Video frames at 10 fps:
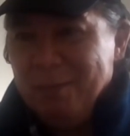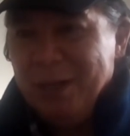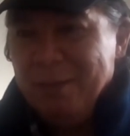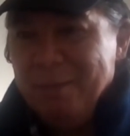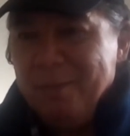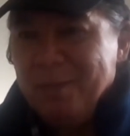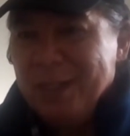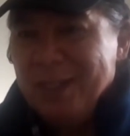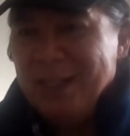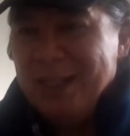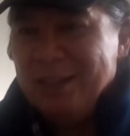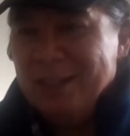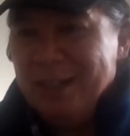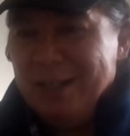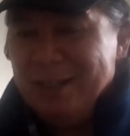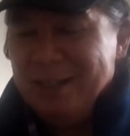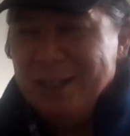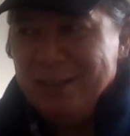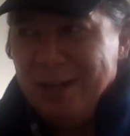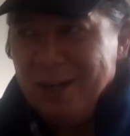its mom. It's
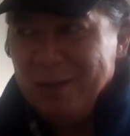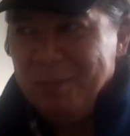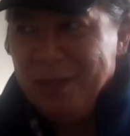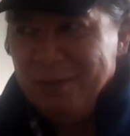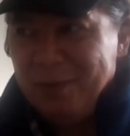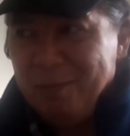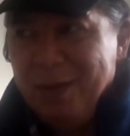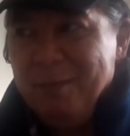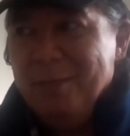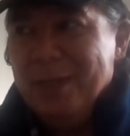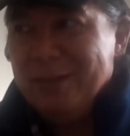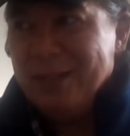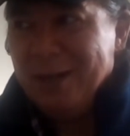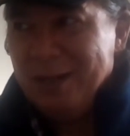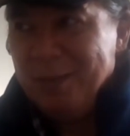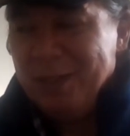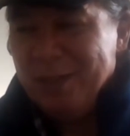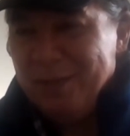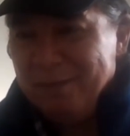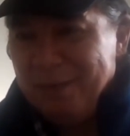the heartbeat of her mom. It's the
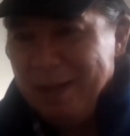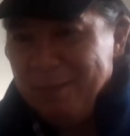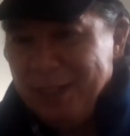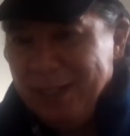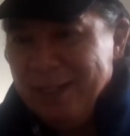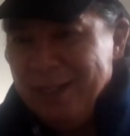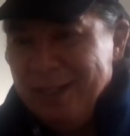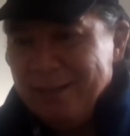heartbeat of the family.